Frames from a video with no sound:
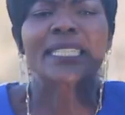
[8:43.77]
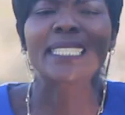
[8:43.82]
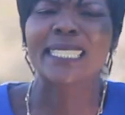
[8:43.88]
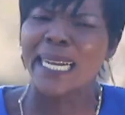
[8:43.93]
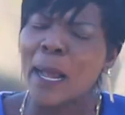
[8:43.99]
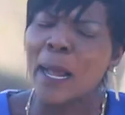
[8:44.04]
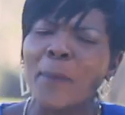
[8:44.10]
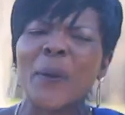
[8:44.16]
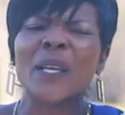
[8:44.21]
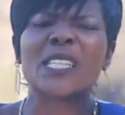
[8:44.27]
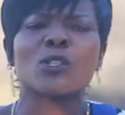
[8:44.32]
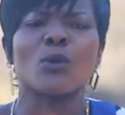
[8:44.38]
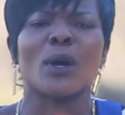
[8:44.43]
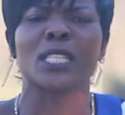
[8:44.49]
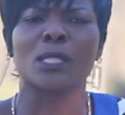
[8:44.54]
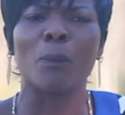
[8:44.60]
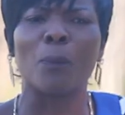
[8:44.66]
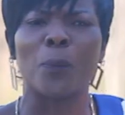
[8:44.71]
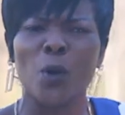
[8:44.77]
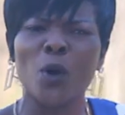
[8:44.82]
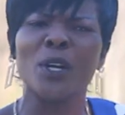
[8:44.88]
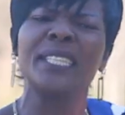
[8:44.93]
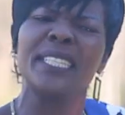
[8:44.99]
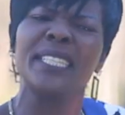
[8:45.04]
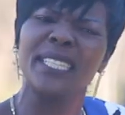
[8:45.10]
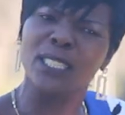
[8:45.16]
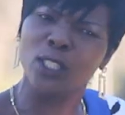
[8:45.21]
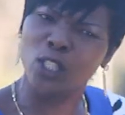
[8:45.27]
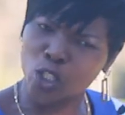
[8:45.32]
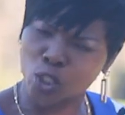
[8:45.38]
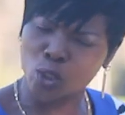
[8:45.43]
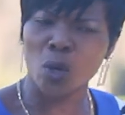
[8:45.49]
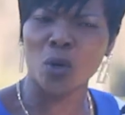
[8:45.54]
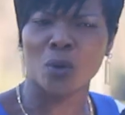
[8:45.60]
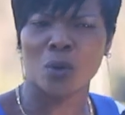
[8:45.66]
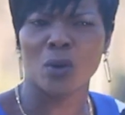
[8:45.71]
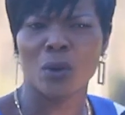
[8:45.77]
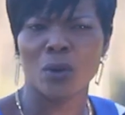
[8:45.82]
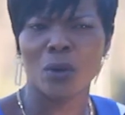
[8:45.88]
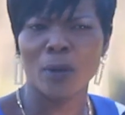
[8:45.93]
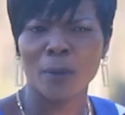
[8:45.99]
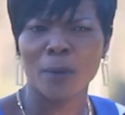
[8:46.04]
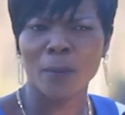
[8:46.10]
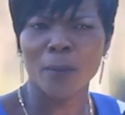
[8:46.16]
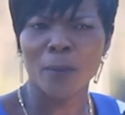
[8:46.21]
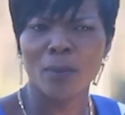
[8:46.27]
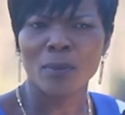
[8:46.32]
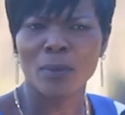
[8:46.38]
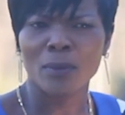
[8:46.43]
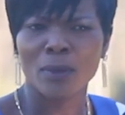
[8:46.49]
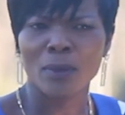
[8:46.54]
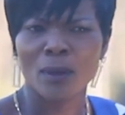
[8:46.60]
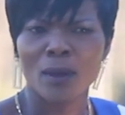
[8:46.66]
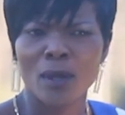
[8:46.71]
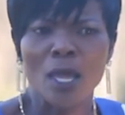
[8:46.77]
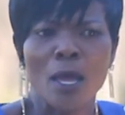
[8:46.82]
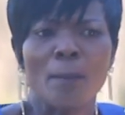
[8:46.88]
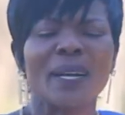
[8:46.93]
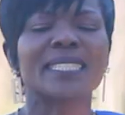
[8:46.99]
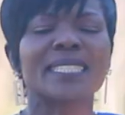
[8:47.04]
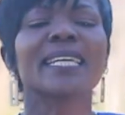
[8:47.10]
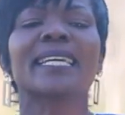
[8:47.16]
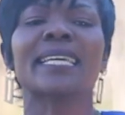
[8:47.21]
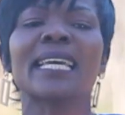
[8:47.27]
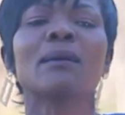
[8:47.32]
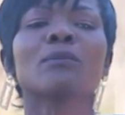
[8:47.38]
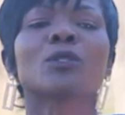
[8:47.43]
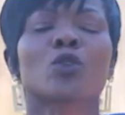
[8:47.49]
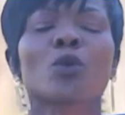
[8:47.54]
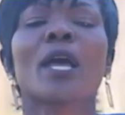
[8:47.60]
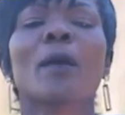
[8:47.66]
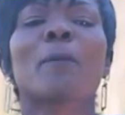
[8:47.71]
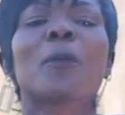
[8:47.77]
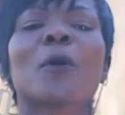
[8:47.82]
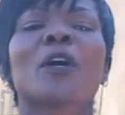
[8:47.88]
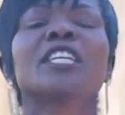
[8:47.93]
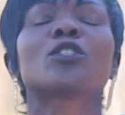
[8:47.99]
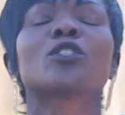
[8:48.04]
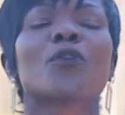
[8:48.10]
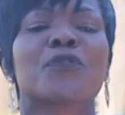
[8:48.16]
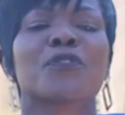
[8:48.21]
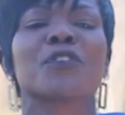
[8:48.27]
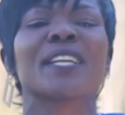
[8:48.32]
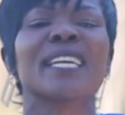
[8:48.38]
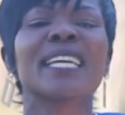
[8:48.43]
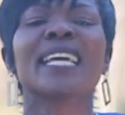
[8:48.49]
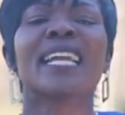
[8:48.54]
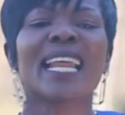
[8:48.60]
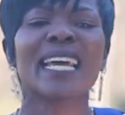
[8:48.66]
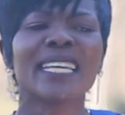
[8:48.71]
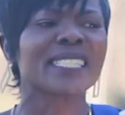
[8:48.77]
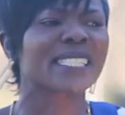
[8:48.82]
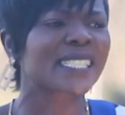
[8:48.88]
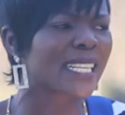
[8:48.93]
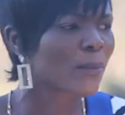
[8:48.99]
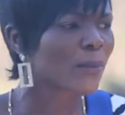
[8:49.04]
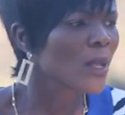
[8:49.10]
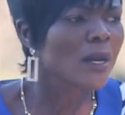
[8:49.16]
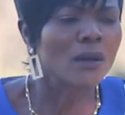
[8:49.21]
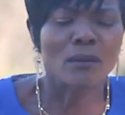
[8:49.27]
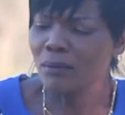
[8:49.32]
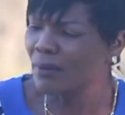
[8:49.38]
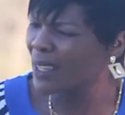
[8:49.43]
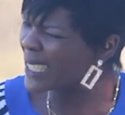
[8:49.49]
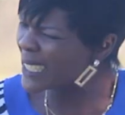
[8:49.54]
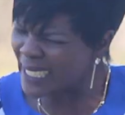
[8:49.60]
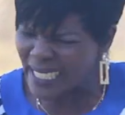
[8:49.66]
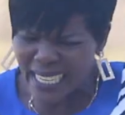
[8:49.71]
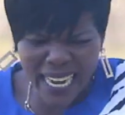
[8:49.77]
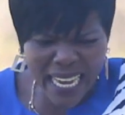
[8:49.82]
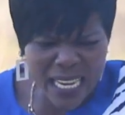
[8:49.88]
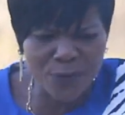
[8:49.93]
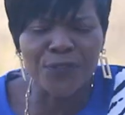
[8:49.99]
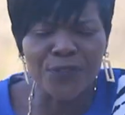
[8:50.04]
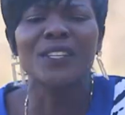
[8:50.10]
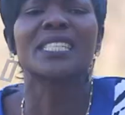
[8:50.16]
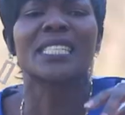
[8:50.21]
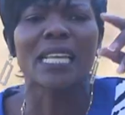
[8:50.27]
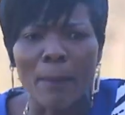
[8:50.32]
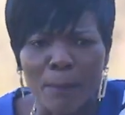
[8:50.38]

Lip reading: Jabez was born in sorrow. But he came to a point of realizing this life is